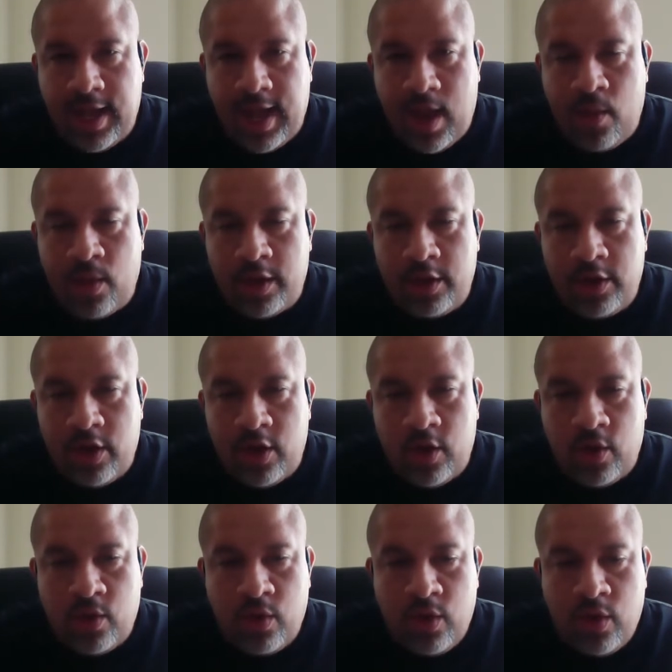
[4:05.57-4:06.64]
I want to
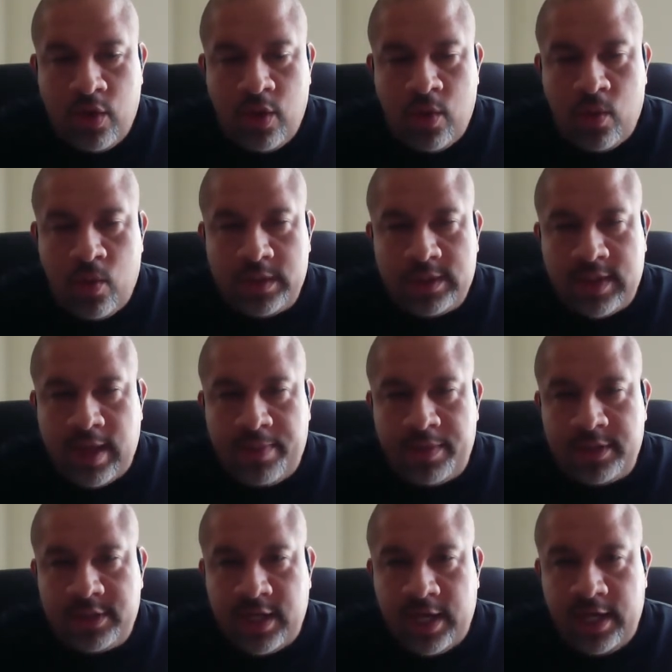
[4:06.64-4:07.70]
know what type of
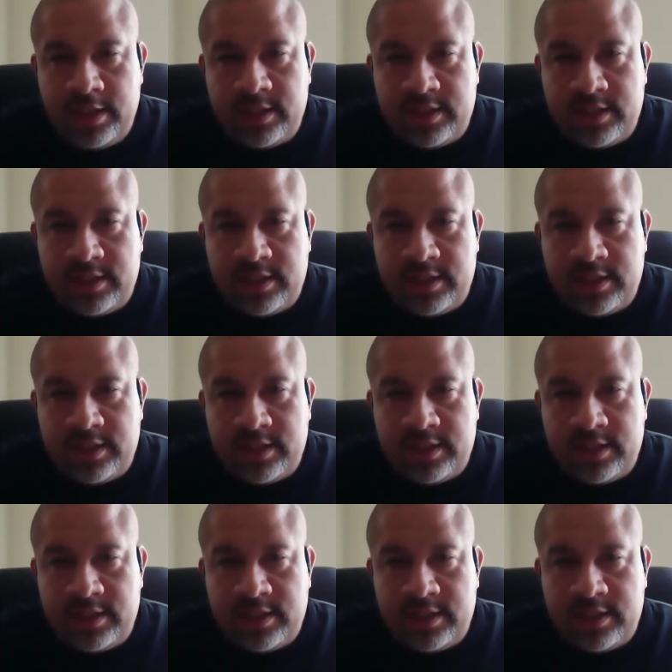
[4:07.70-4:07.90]
change